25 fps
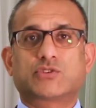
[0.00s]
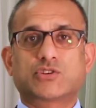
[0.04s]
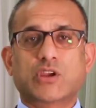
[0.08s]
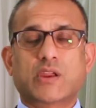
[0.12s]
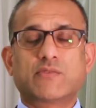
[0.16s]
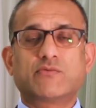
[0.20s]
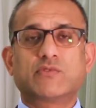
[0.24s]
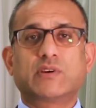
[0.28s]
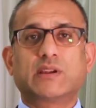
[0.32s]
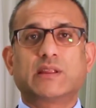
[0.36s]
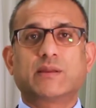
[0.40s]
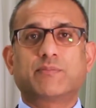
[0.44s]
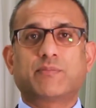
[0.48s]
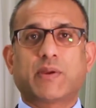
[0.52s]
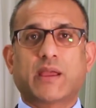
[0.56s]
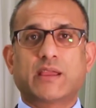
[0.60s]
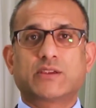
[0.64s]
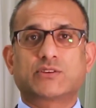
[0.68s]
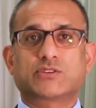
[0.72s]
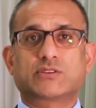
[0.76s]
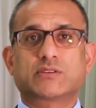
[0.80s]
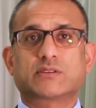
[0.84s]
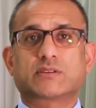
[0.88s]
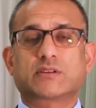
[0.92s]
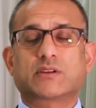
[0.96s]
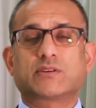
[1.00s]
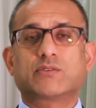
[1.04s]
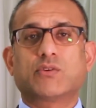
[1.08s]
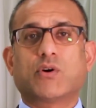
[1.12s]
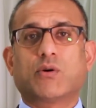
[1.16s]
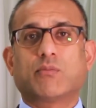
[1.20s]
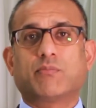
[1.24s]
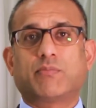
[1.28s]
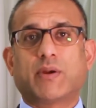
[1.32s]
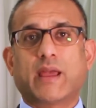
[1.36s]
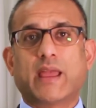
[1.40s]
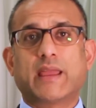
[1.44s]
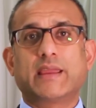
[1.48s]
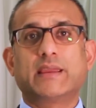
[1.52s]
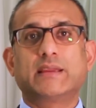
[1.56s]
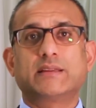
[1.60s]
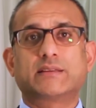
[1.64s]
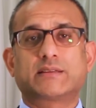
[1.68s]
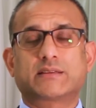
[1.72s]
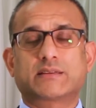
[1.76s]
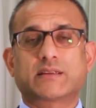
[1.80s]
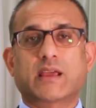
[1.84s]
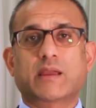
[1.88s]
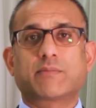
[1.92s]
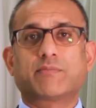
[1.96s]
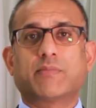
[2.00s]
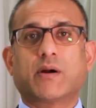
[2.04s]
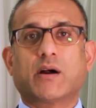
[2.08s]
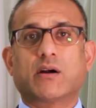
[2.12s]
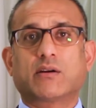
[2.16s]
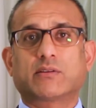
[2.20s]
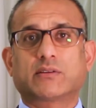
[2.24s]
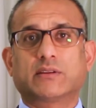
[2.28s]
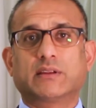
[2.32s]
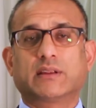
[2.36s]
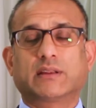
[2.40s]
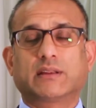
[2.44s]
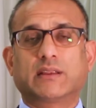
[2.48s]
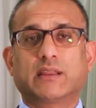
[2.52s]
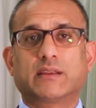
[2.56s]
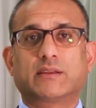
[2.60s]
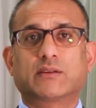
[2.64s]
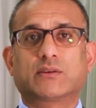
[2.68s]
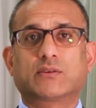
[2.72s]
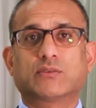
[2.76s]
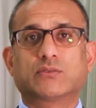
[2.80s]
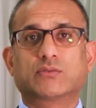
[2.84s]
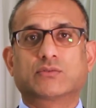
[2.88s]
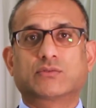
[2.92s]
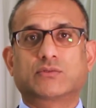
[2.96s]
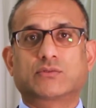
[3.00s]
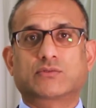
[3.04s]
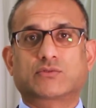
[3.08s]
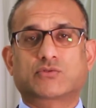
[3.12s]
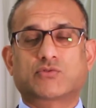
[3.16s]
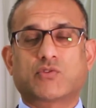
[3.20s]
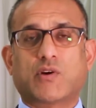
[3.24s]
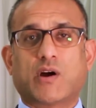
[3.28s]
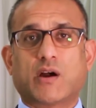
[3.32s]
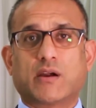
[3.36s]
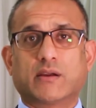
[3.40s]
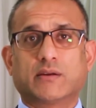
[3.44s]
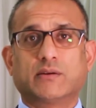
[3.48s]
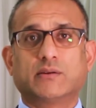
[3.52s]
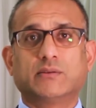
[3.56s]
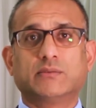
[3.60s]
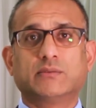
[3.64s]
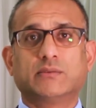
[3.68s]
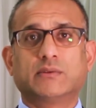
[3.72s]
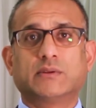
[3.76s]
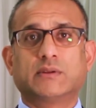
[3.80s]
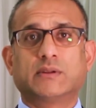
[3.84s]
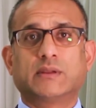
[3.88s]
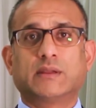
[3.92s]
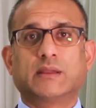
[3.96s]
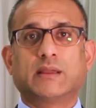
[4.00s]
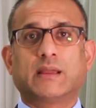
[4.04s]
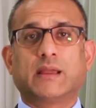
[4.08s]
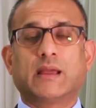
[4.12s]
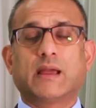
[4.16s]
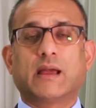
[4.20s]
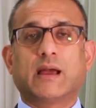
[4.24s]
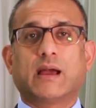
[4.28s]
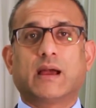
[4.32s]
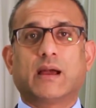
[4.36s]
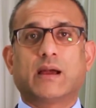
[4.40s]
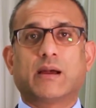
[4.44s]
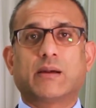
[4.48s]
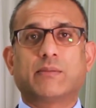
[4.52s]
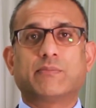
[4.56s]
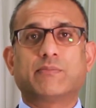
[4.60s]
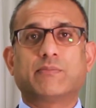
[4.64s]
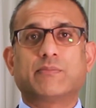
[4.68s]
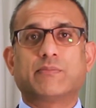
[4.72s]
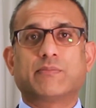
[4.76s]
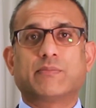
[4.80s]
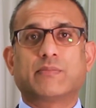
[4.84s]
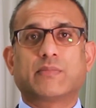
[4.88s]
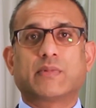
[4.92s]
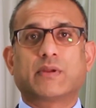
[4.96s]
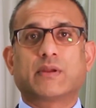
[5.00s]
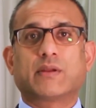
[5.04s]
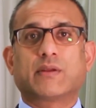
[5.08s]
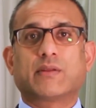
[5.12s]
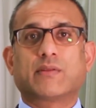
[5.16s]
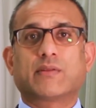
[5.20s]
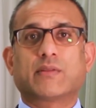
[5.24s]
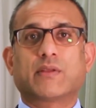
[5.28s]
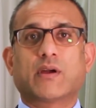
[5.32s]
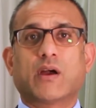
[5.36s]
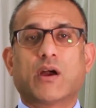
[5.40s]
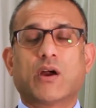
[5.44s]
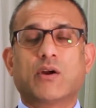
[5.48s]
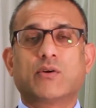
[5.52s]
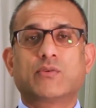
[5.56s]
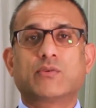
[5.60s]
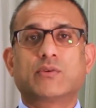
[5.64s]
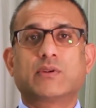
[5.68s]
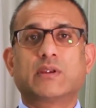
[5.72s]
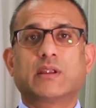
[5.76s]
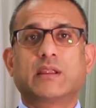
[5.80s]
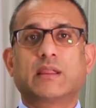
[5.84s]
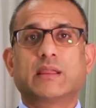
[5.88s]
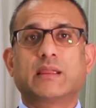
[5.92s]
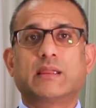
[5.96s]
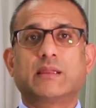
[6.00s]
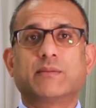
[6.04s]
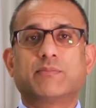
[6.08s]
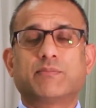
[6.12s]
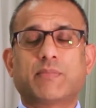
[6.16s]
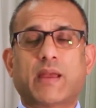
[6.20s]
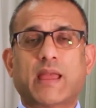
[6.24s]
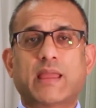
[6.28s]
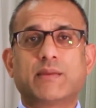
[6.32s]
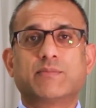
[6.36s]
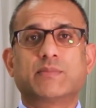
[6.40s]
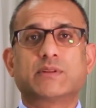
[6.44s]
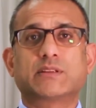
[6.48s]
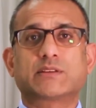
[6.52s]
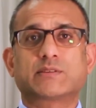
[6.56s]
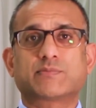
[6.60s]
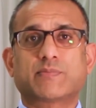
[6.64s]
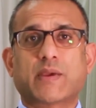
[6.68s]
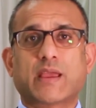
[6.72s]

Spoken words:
generally patients are not paid to take part in a clinical trial. The only payments